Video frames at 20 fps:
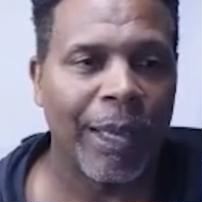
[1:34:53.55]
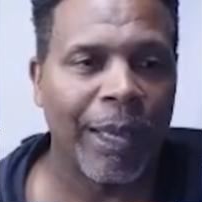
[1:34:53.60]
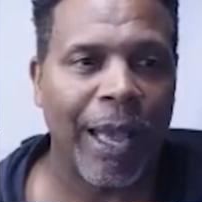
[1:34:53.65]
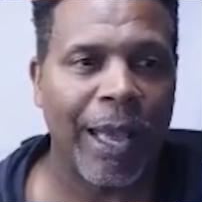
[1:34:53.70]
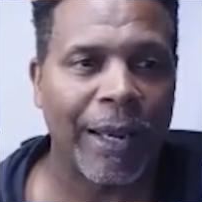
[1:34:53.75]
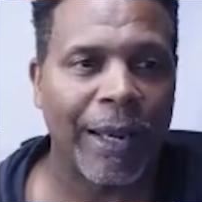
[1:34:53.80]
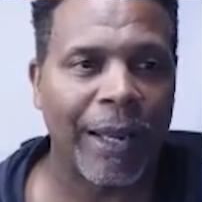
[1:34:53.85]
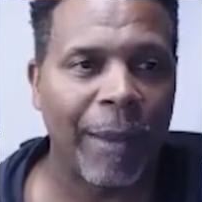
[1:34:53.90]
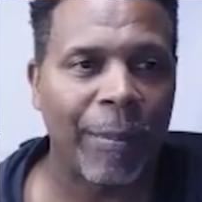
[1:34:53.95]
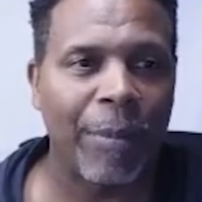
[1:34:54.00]

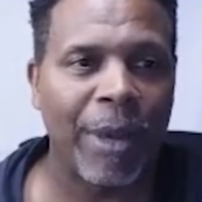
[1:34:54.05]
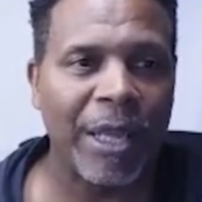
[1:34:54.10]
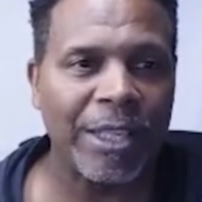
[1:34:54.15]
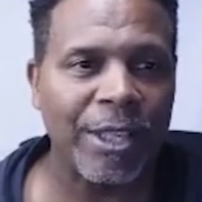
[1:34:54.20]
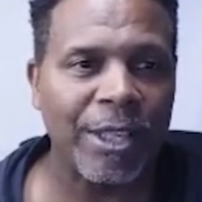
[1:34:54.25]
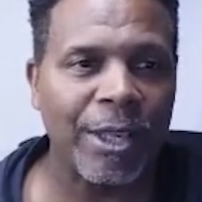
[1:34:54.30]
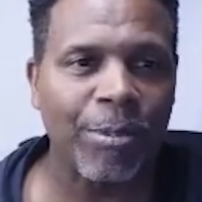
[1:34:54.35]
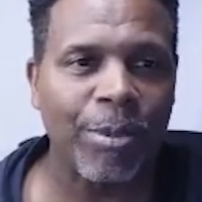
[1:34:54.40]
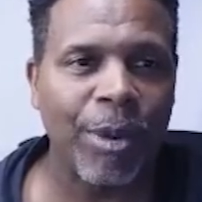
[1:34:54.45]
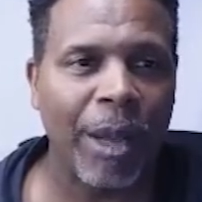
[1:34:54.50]
And I bet
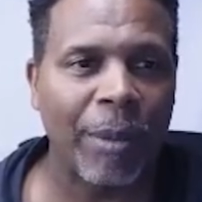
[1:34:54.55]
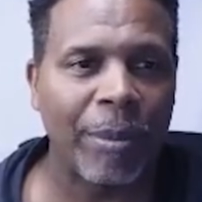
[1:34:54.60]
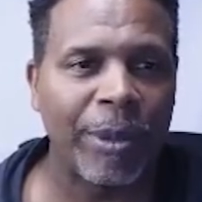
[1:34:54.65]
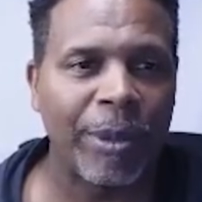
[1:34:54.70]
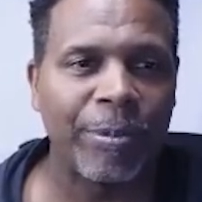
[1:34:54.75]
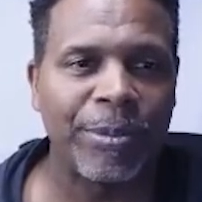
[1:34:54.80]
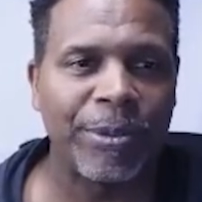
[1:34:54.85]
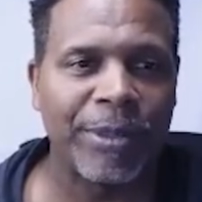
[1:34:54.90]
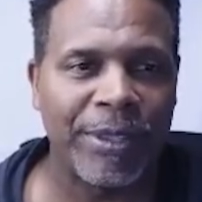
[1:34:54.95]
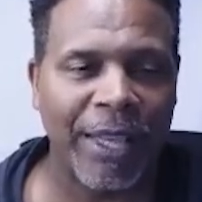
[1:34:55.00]
you it
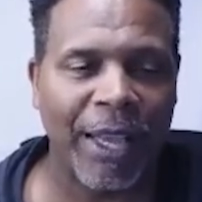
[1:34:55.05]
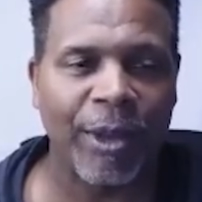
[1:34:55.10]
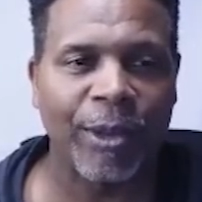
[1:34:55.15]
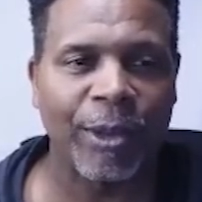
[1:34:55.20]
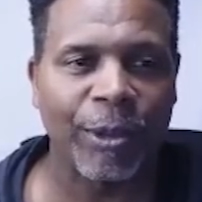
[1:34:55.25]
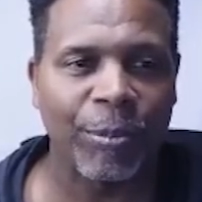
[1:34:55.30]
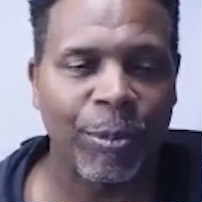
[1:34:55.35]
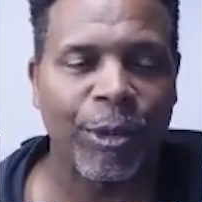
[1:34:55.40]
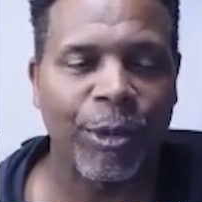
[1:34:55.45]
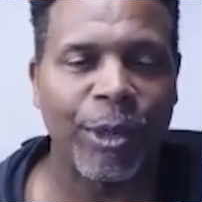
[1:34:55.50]
probably
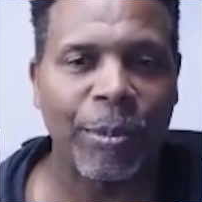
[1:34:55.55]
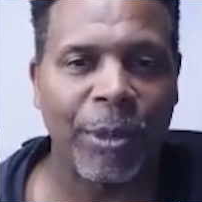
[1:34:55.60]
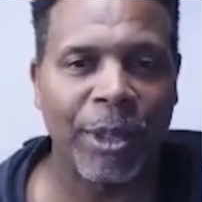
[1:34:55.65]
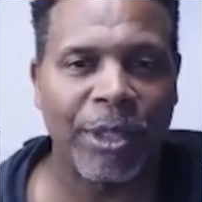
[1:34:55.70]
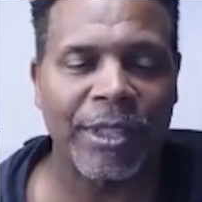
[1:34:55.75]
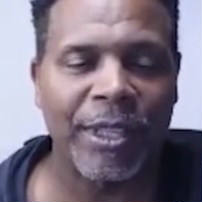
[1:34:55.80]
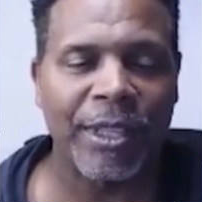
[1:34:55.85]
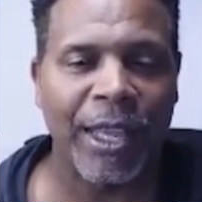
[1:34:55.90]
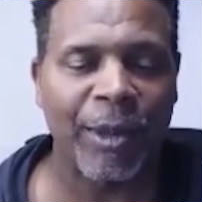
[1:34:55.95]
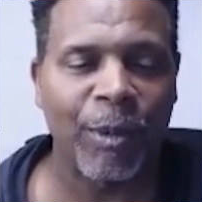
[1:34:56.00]
sound pretty
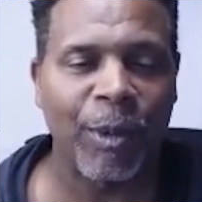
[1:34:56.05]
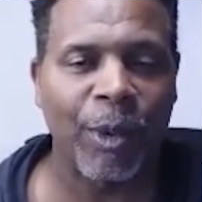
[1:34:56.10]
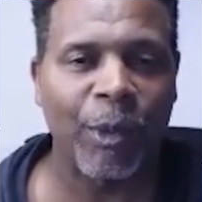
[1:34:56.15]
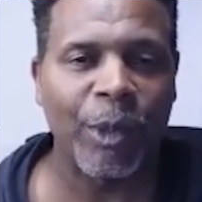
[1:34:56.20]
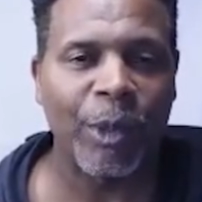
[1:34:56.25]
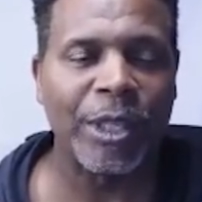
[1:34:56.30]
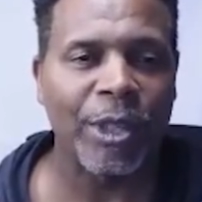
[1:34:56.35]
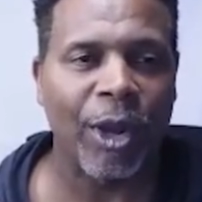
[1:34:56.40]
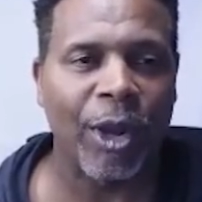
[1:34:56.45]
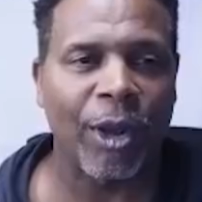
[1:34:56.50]
much like what
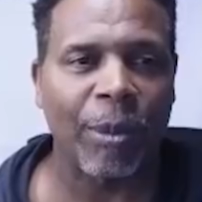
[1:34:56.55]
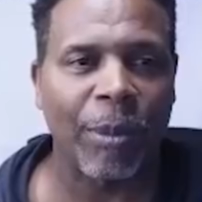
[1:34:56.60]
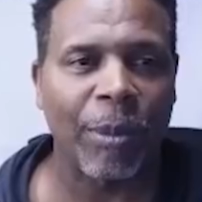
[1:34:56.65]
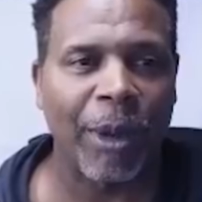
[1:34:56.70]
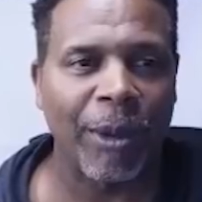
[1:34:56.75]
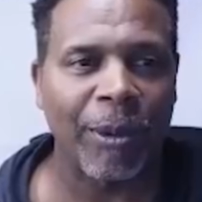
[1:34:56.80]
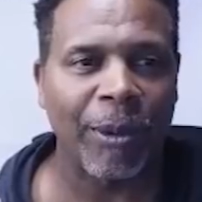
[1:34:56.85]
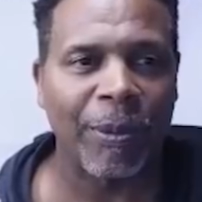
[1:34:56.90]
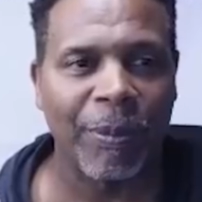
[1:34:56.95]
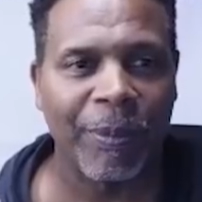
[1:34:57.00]
we talk
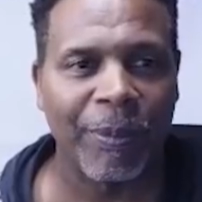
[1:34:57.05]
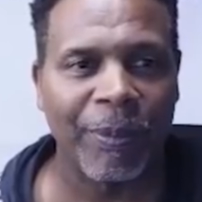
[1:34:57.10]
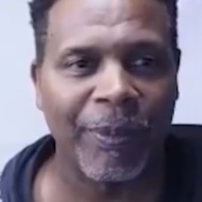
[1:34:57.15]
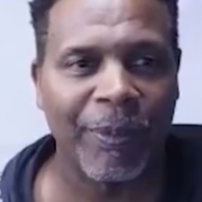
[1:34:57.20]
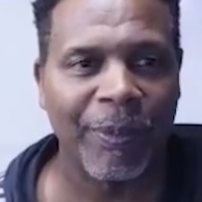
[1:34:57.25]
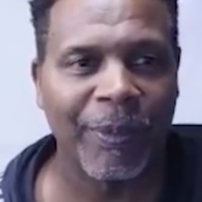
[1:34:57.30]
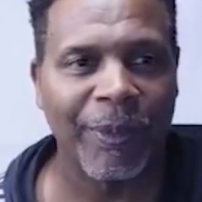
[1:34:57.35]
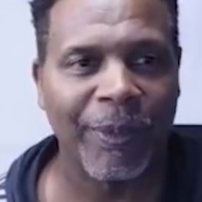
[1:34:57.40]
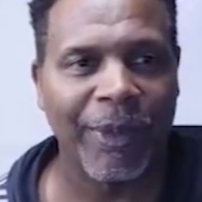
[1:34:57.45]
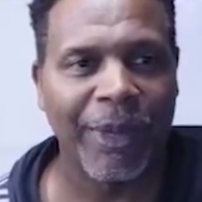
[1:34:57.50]
about.
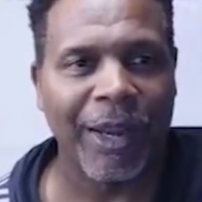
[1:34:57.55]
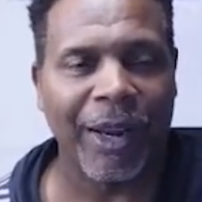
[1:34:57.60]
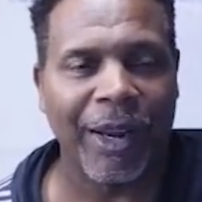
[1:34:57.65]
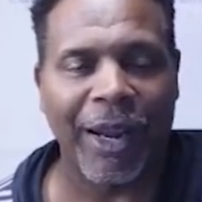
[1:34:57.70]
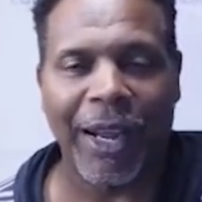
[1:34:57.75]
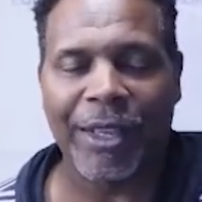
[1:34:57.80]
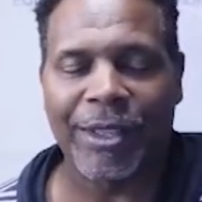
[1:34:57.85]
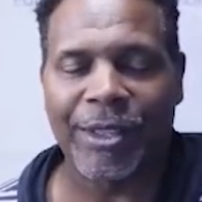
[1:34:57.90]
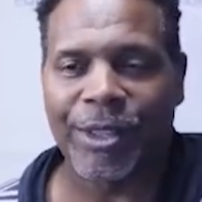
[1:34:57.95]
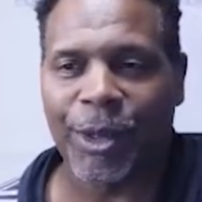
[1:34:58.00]
All
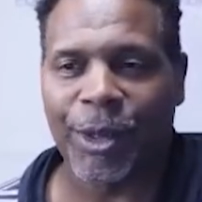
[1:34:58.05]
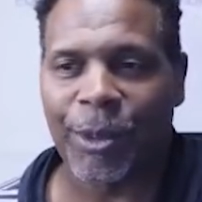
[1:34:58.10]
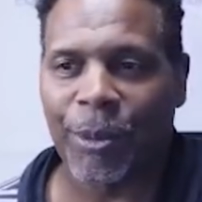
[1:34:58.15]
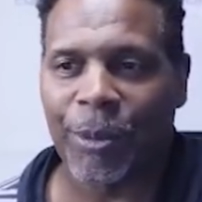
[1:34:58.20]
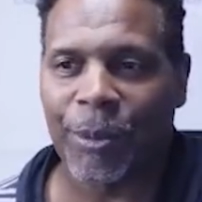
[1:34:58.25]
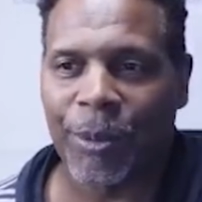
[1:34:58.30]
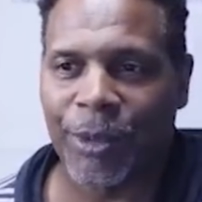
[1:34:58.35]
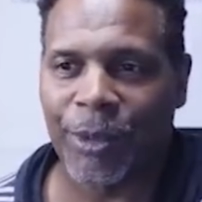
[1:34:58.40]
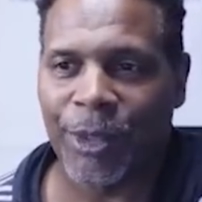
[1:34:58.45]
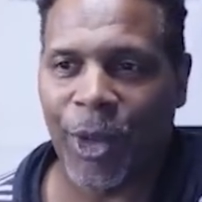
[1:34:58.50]
right, so
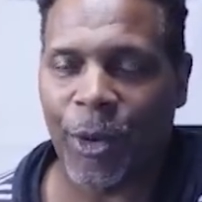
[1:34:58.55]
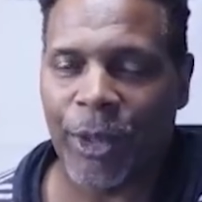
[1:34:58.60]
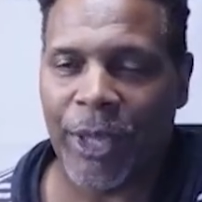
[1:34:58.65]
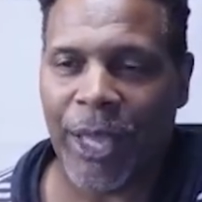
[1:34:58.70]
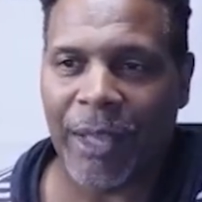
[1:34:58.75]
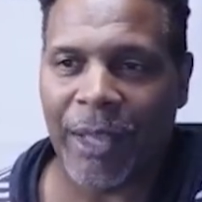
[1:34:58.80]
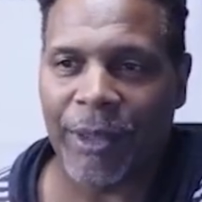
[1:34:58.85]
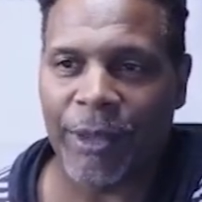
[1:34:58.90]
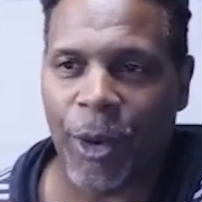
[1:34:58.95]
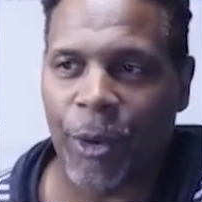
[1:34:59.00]
don't
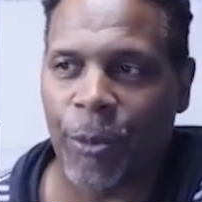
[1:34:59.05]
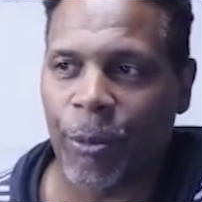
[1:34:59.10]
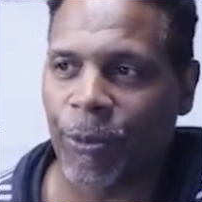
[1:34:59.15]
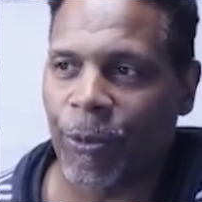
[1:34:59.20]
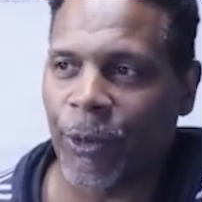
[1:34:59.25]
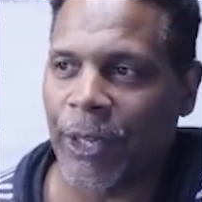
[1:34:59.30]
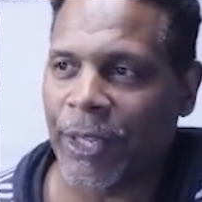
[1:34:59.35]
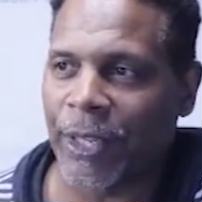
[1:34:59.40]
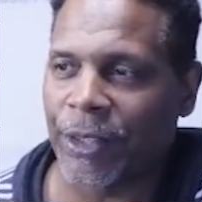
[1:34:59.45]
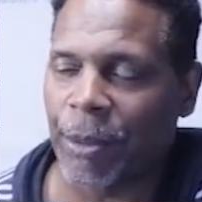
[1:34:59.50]

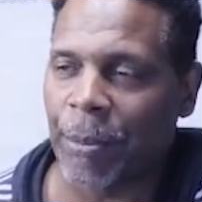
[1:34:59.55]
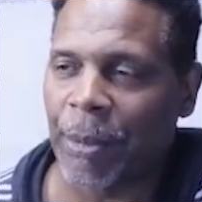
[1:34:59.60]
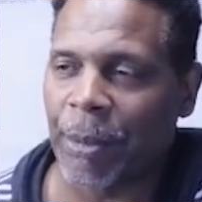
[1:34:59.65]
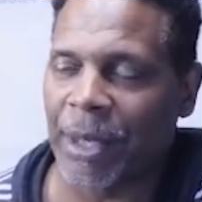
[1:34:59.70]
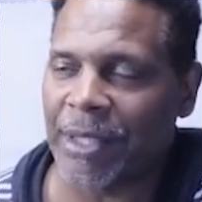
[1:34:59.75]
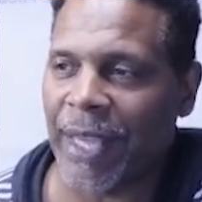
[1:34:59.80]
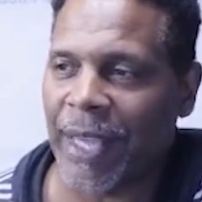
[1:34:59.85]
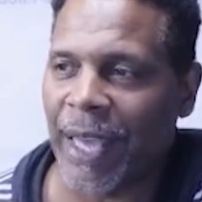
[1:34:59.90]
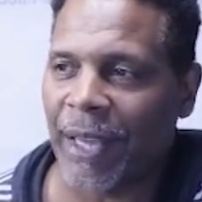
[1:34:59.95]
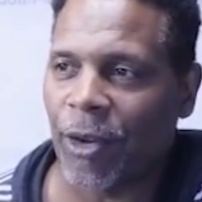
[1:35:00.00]
forget to
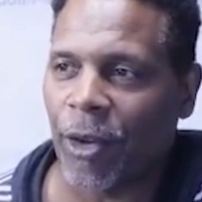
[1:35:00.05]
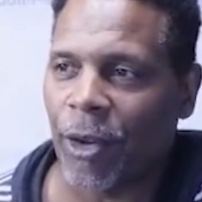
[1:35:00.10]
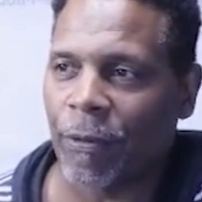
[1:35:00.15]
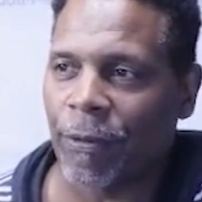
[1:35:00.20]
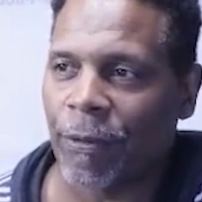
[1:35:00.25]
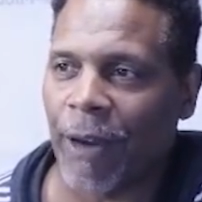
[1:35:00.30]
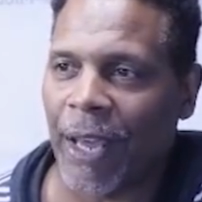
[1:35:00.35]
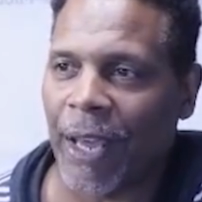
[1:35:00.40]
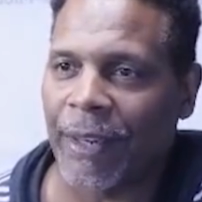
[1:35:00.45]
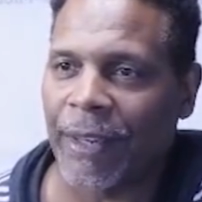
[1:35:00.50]
miss that on
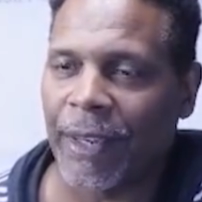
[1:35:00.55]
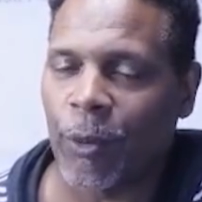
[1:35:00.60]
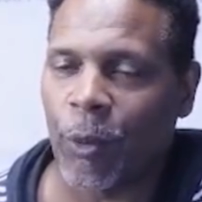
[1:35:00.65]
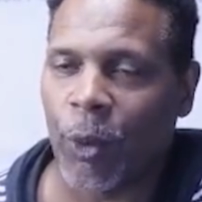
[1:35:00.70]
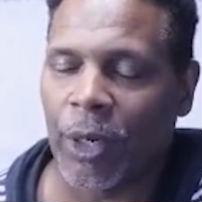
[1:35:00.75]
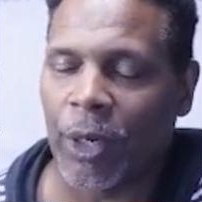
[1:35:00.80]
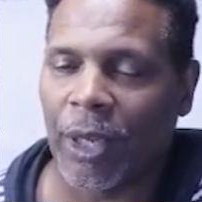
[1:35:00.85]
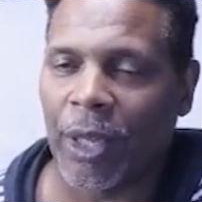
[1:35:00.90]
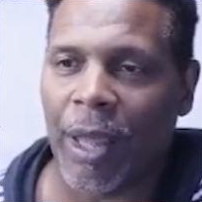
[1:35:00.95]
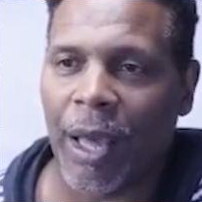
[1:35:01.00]
Friday,
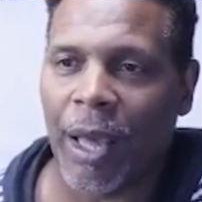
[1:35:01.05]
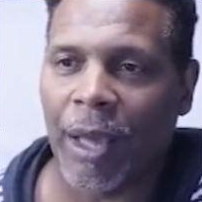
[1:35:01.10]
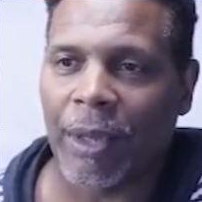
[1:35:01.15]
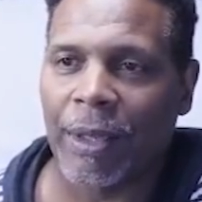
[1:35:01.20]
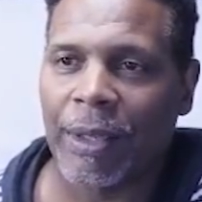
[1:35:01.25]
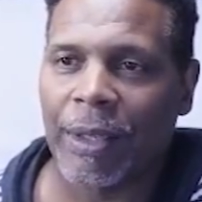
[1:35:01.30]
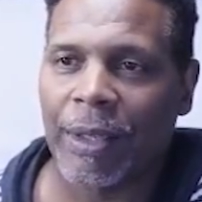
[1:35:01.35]
1 o'clock.